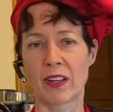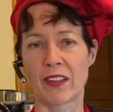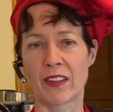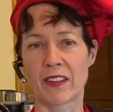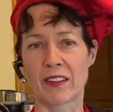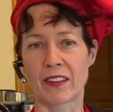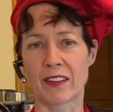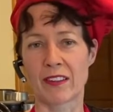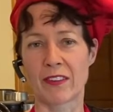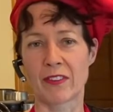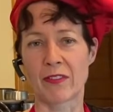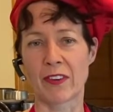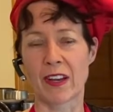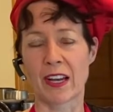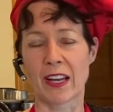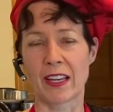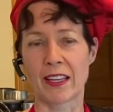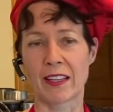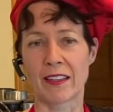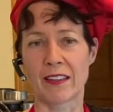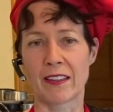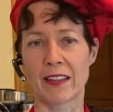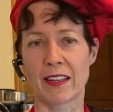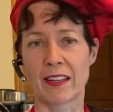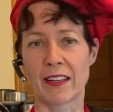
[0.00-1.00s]
defined
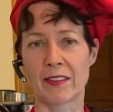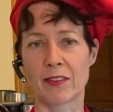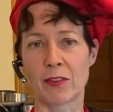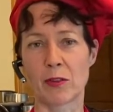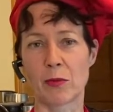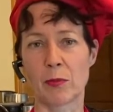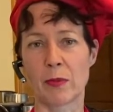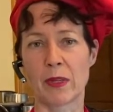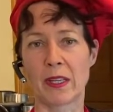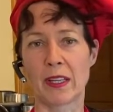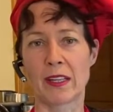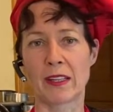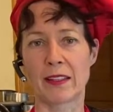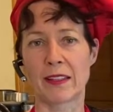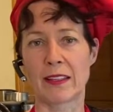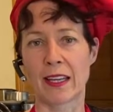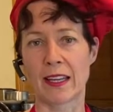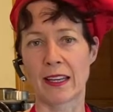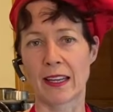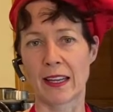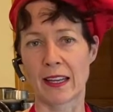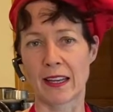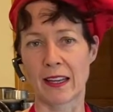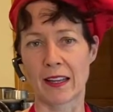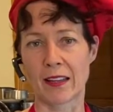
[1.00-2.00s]
as a meal that
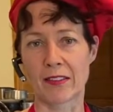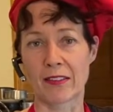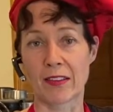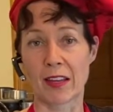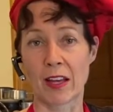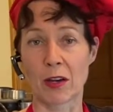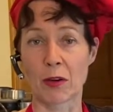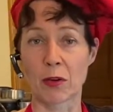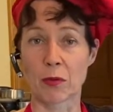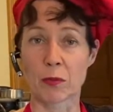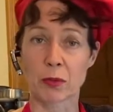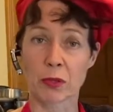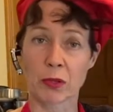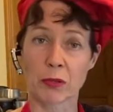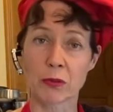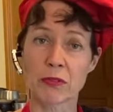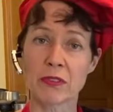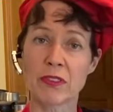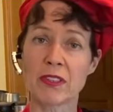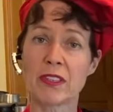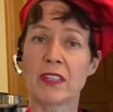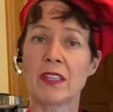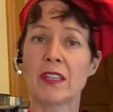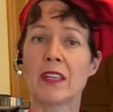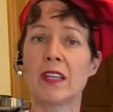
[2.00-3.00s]
has our
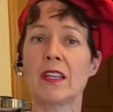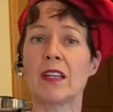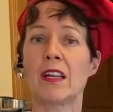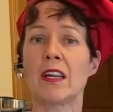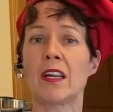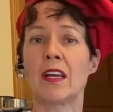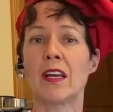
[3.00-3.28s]
protein,